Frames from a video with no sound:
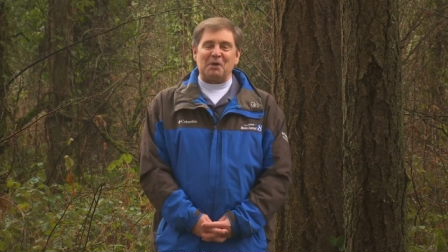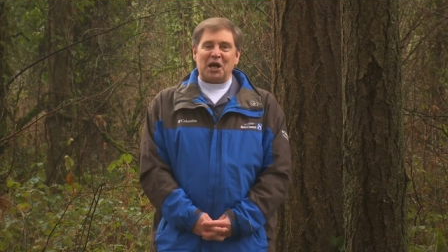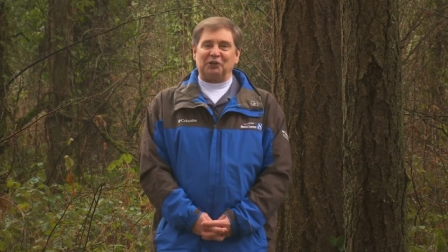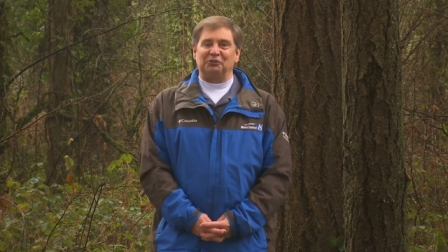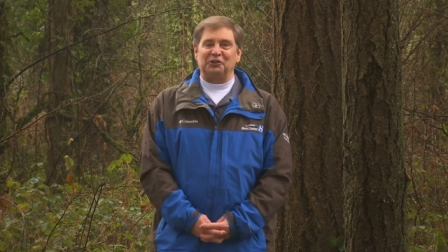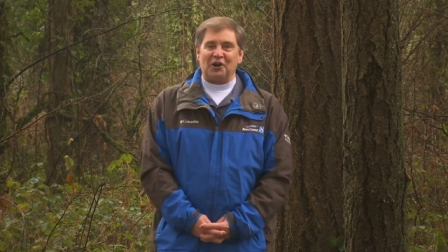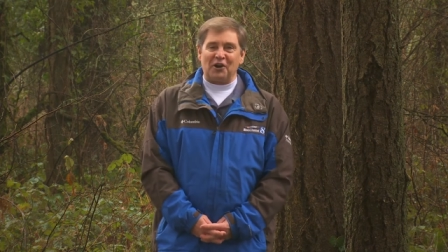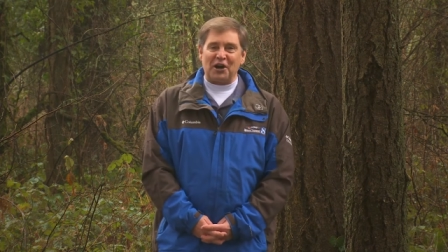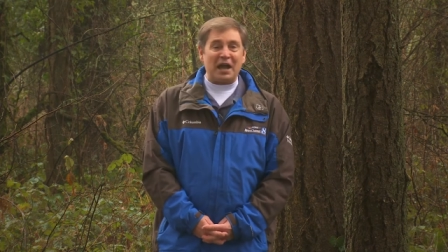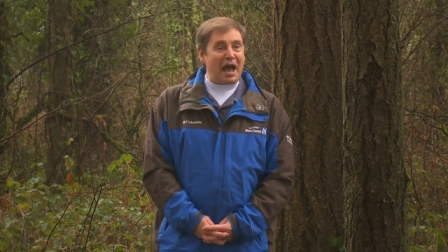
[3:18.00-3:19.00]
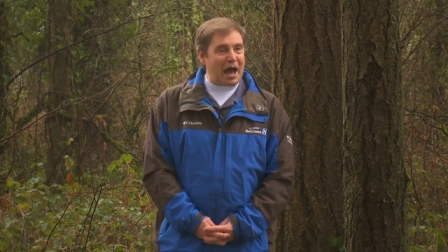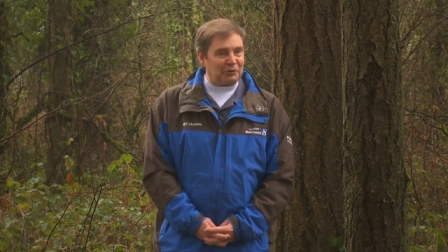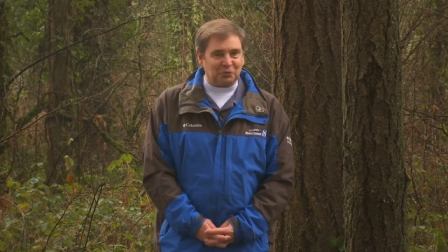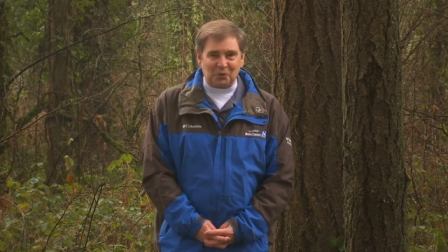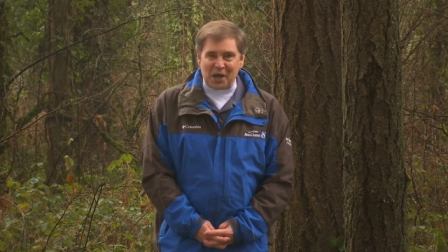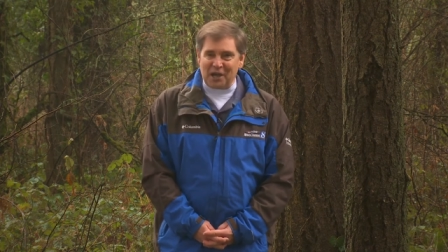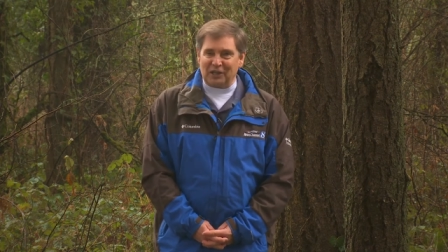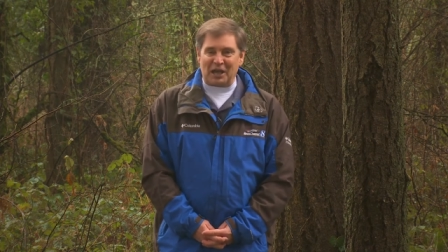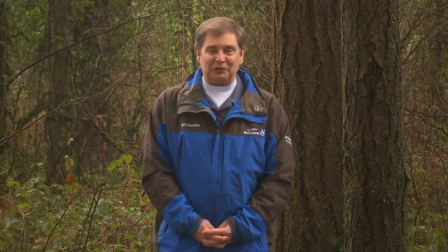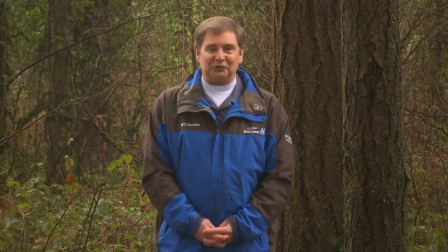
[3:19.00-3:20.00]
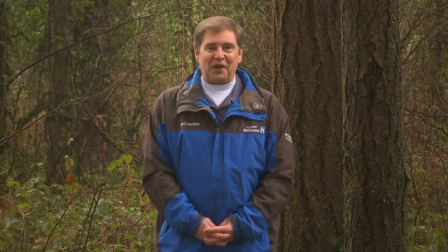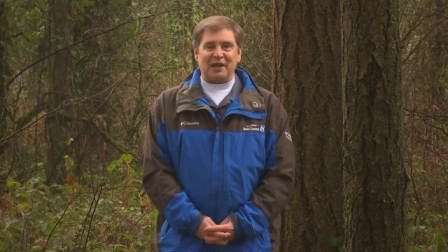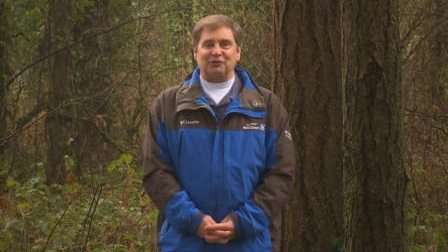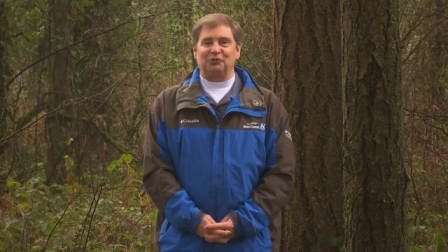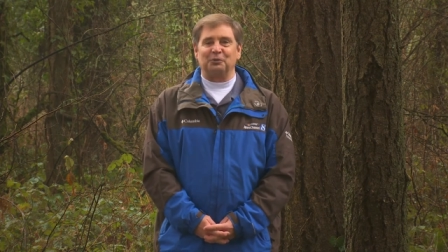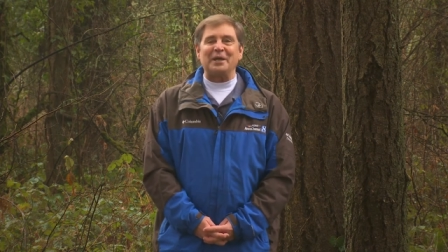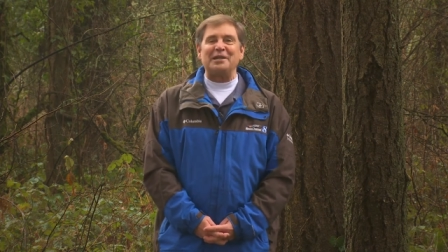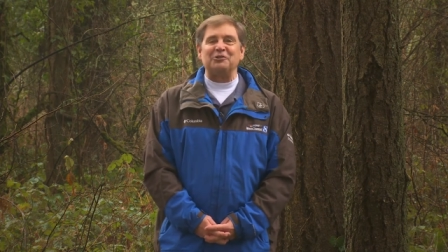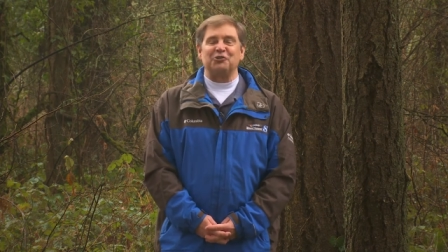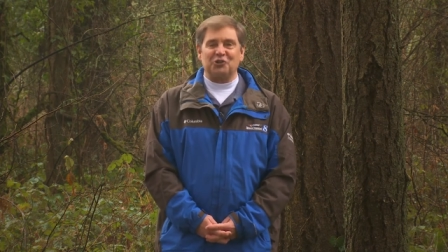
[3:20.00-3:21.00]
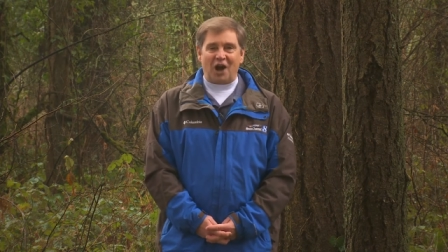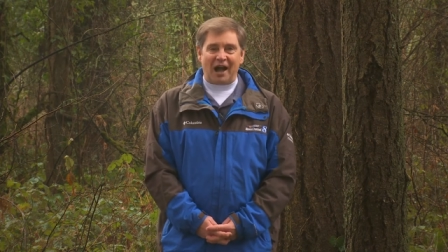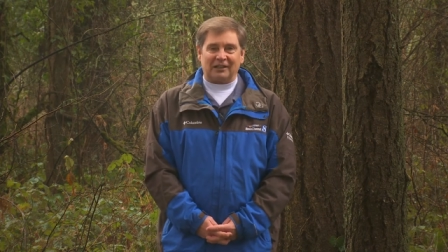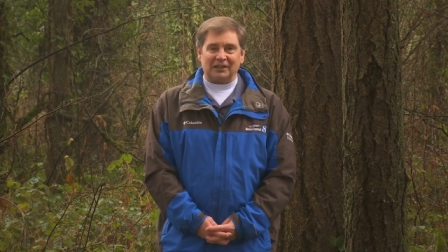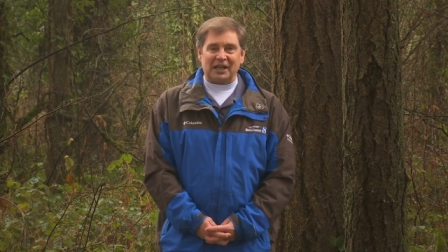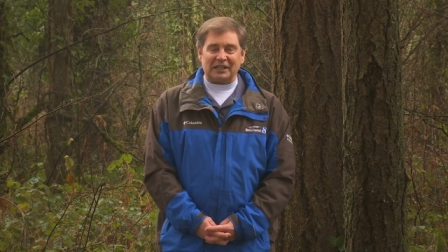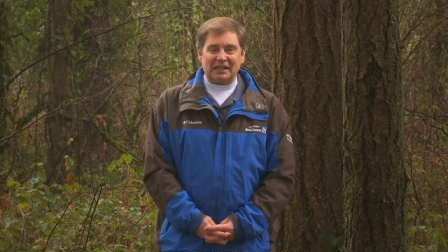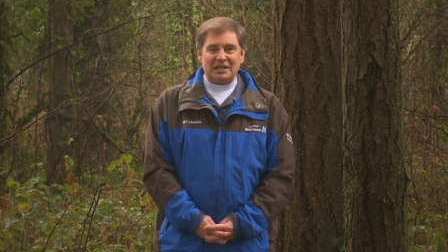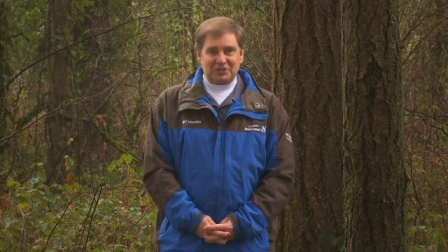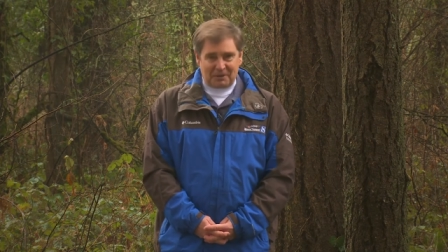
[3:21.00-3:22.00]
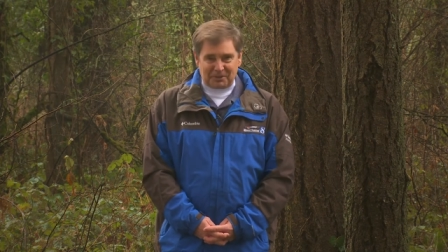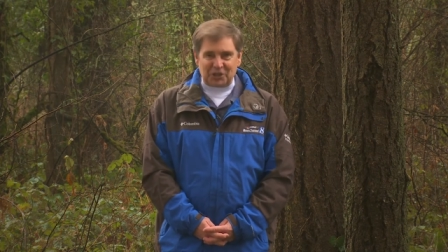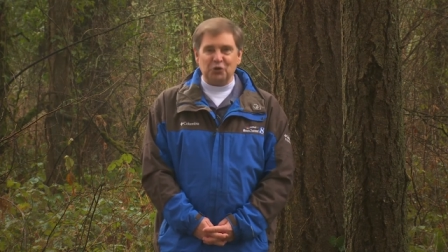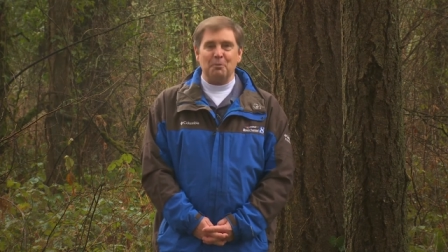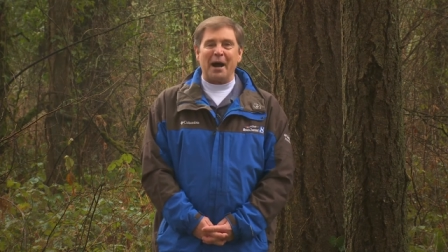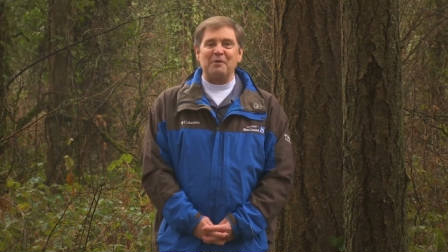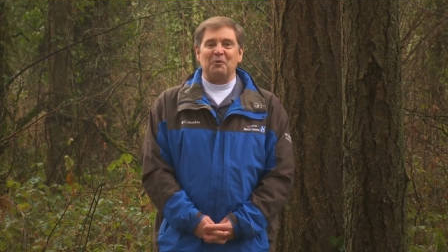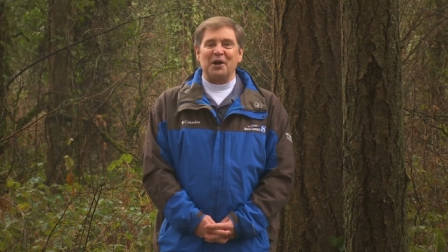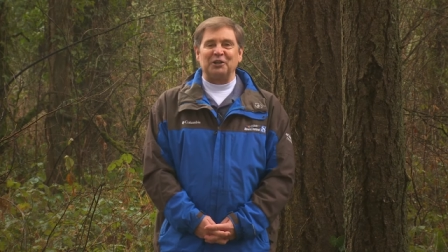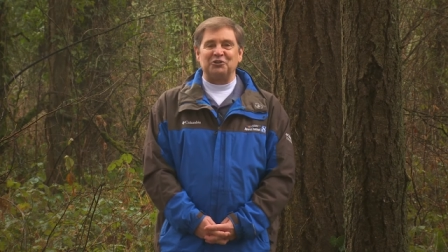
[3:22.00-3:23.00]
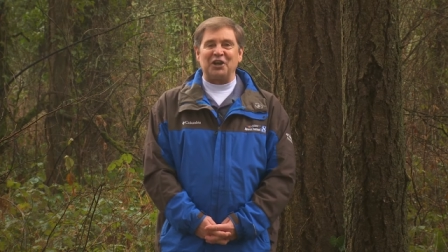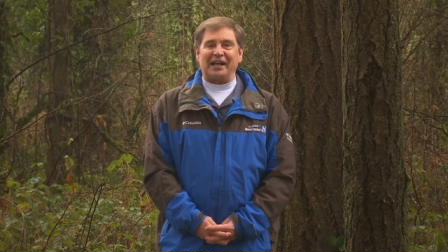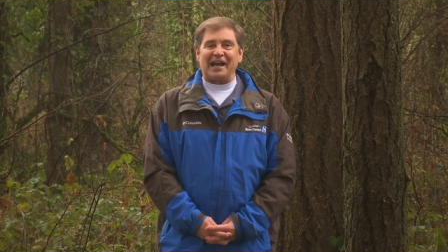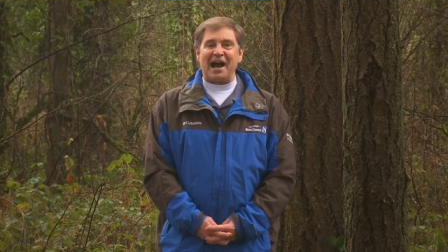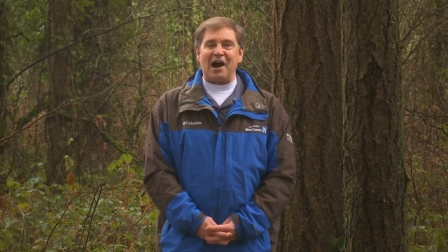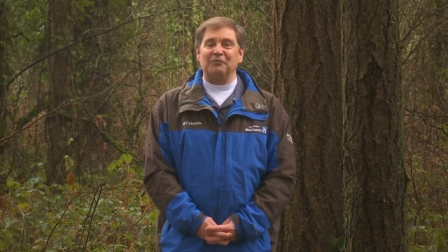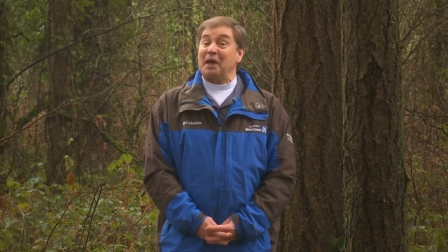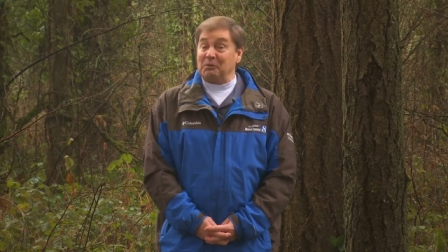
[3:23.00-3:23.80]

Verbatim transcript: Monastery, as well as that sweet chocolate, something you might want to check out.